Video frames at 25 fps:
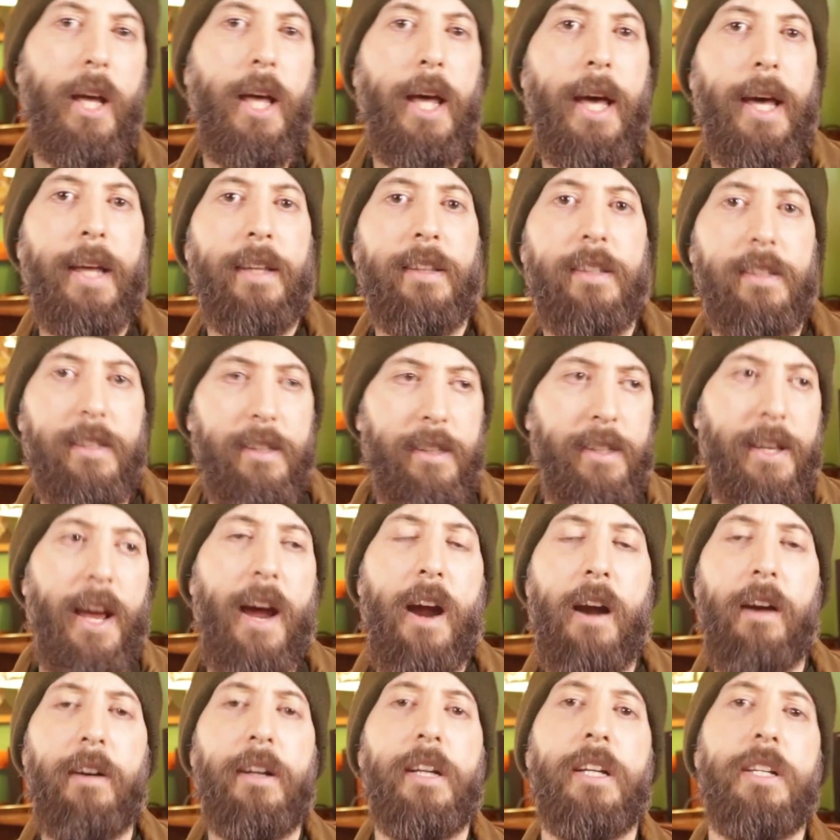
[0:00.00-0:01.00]
and
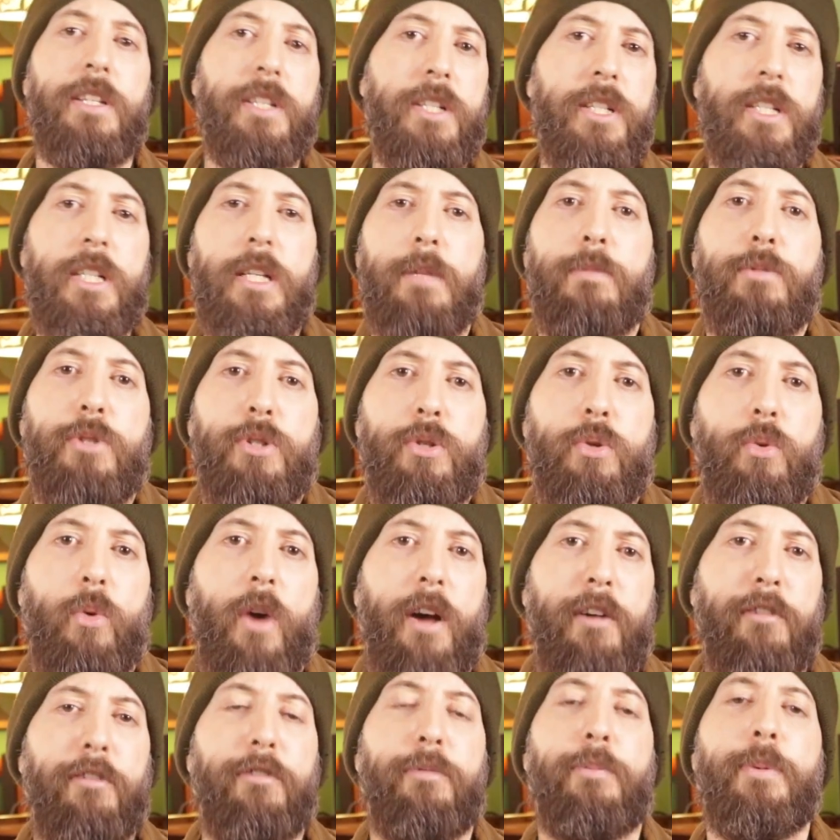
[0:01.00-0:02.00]
there it seems to
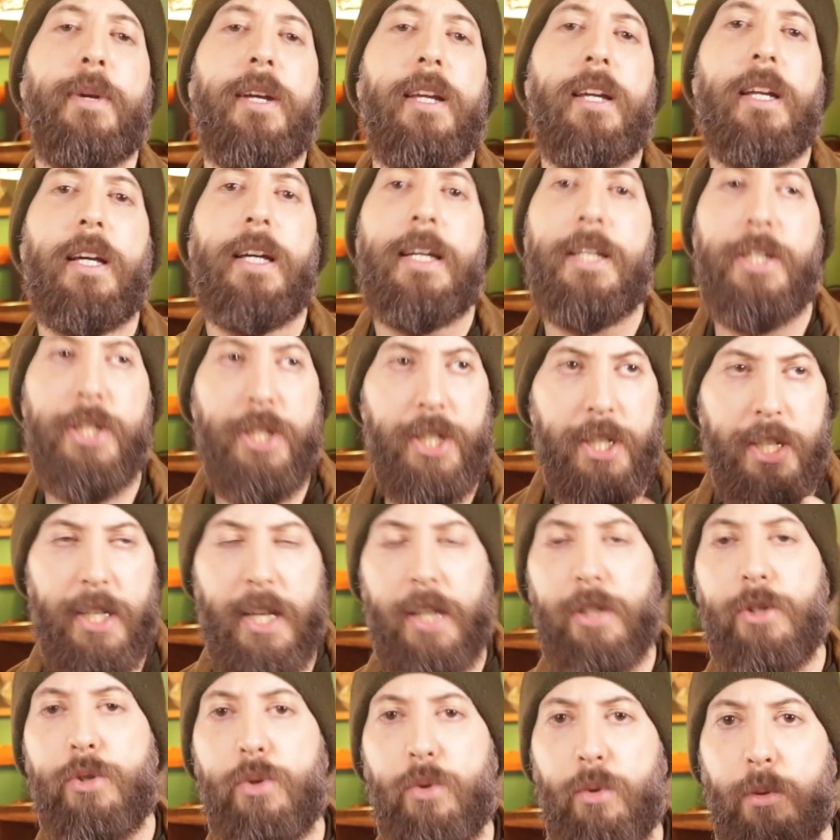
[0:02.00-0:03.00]
have been a
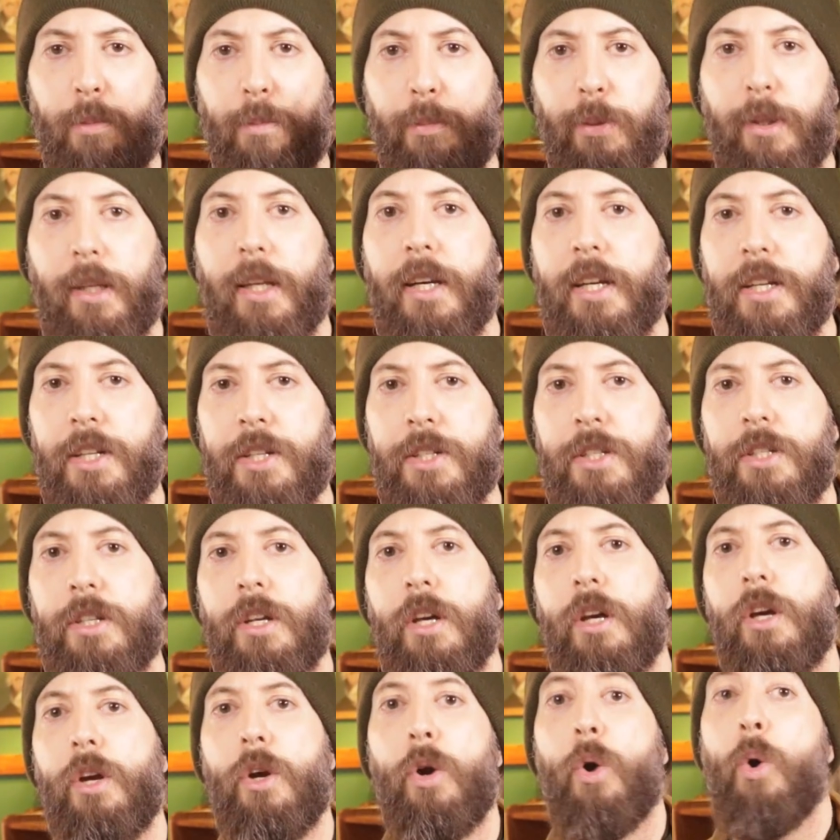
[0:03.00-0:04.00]
central place
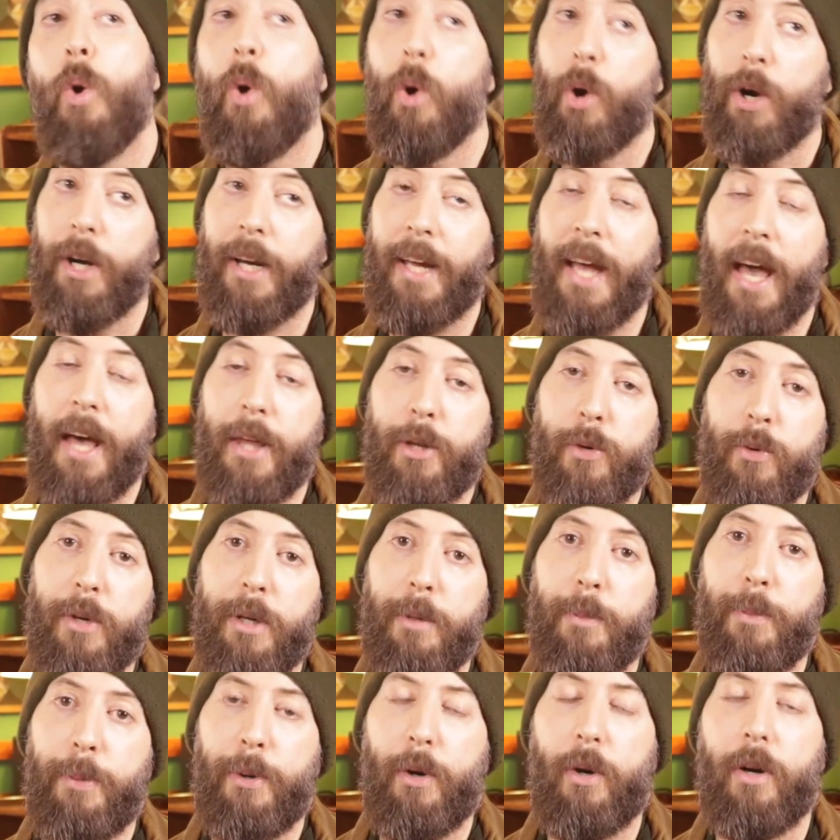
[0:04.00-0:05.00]
or
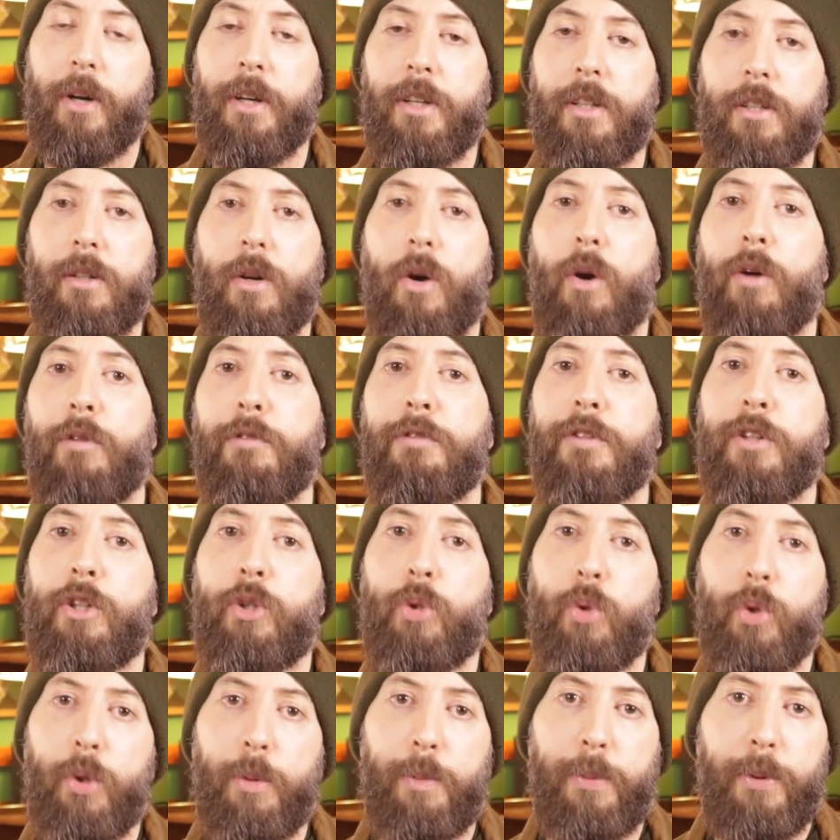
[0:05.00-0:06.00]
gathering point of a
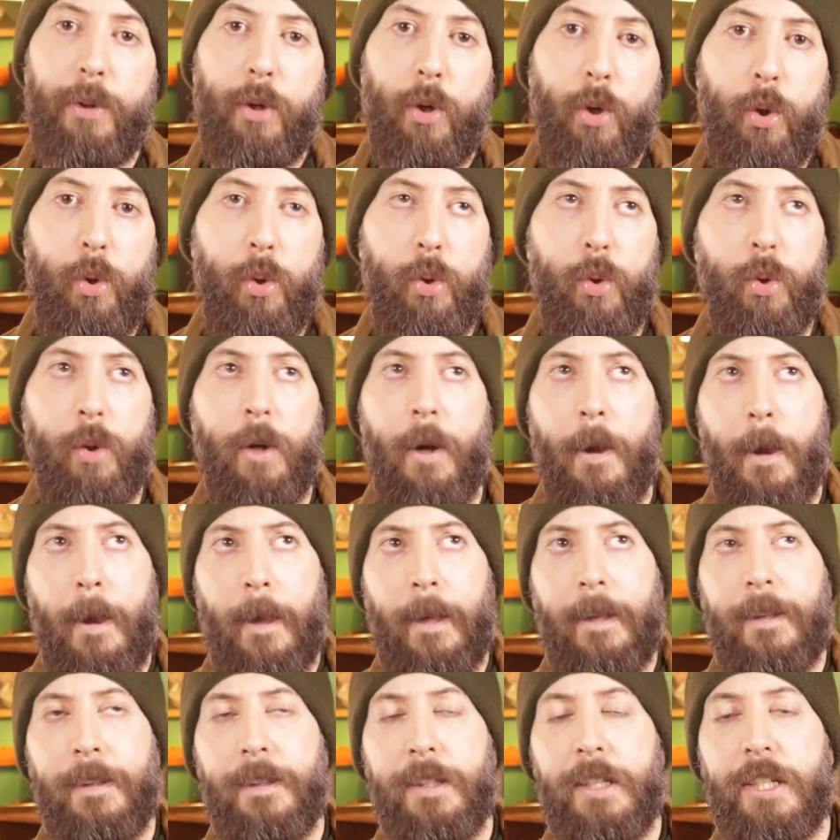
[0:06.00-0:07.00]
group who
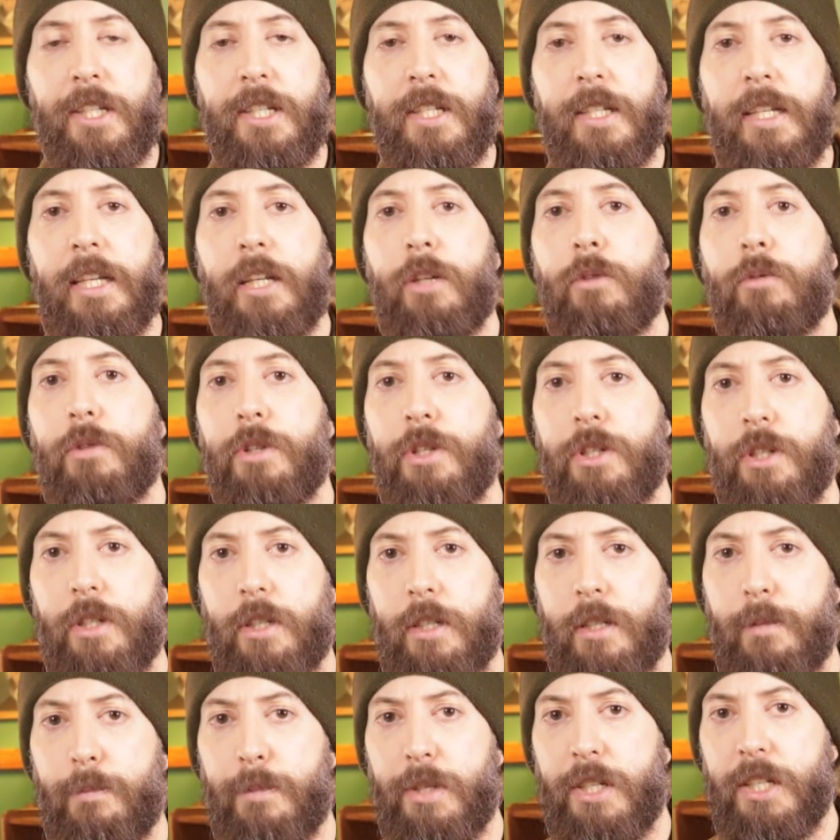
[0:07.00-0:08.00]

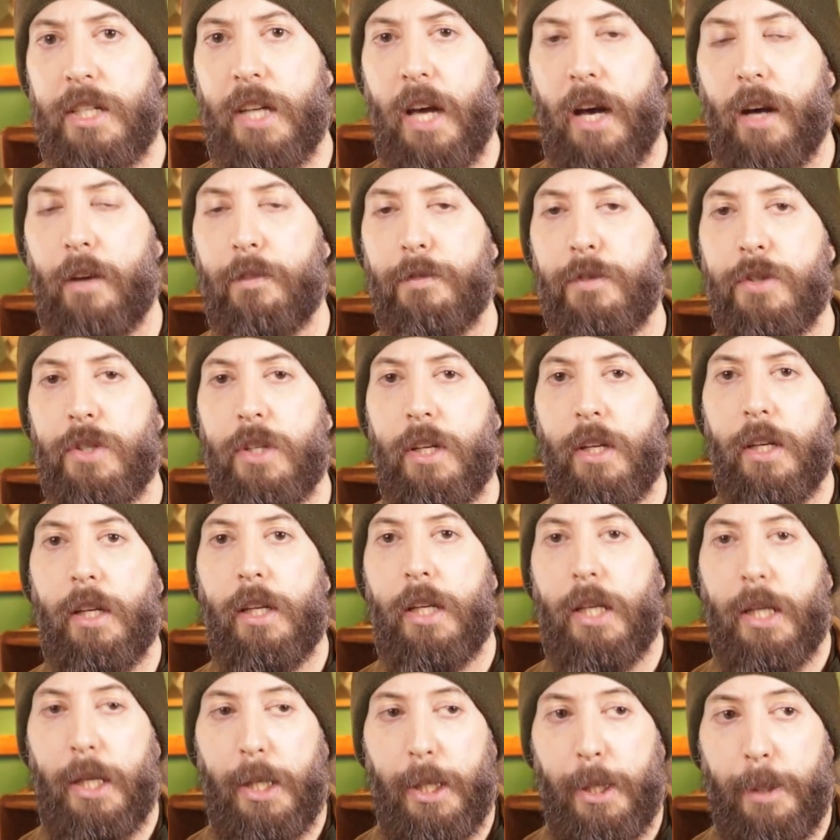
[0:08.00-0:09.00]
distinguished themselves
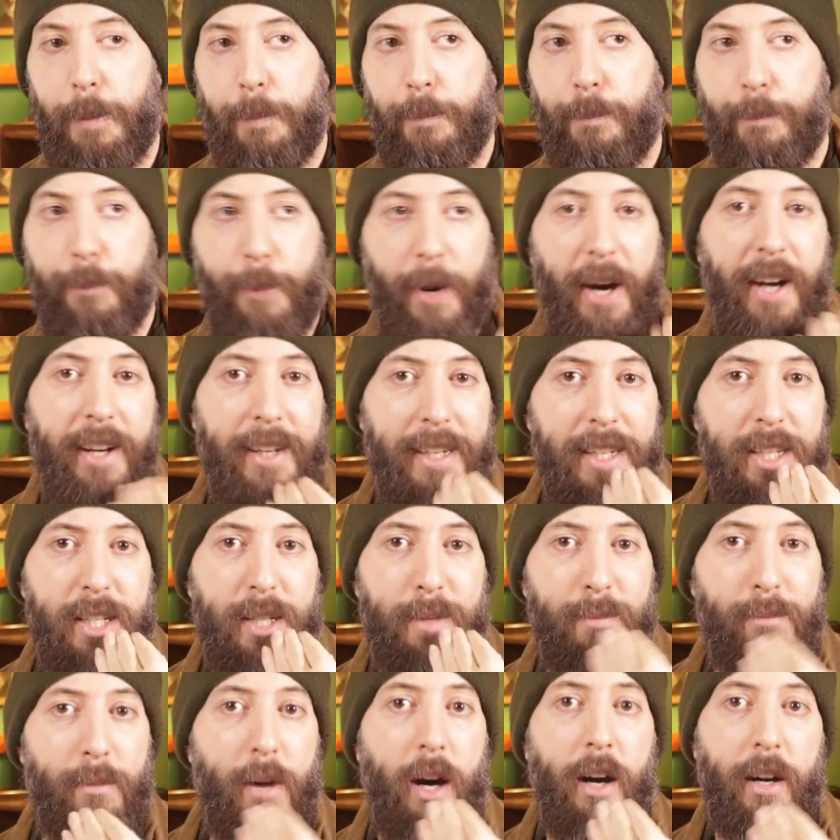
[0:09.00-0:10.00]
by these
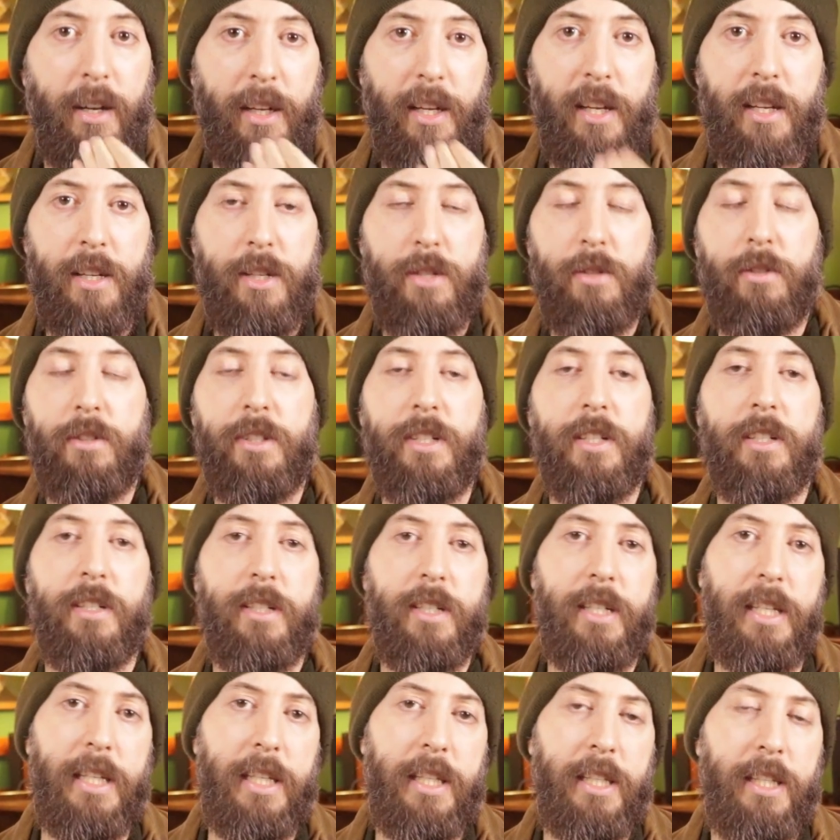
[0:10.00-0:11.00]
markings on their
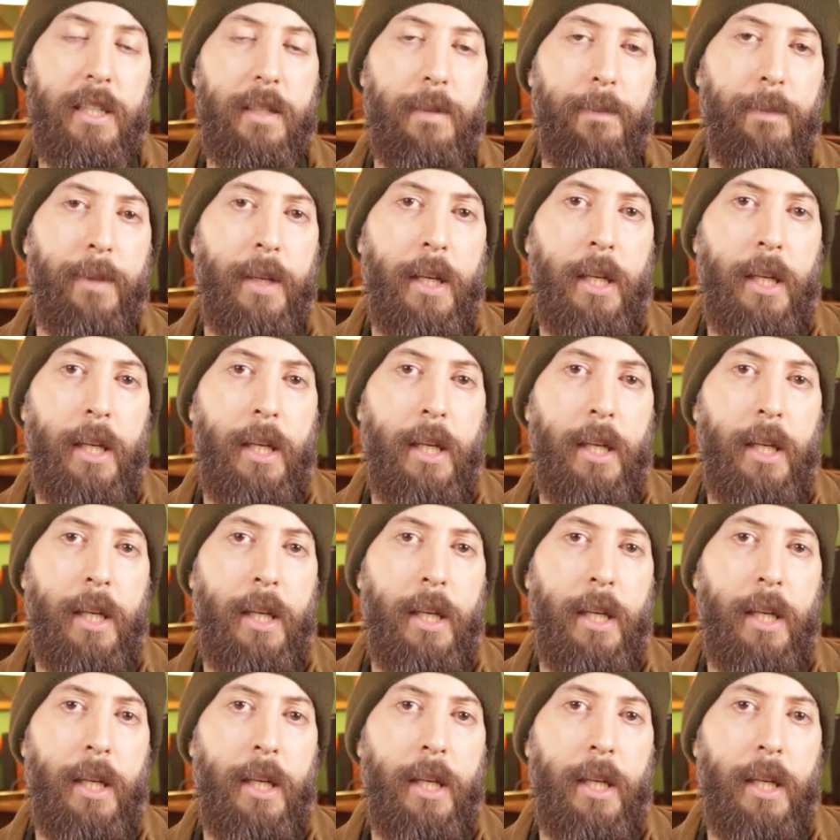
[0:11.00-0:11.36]
teeth.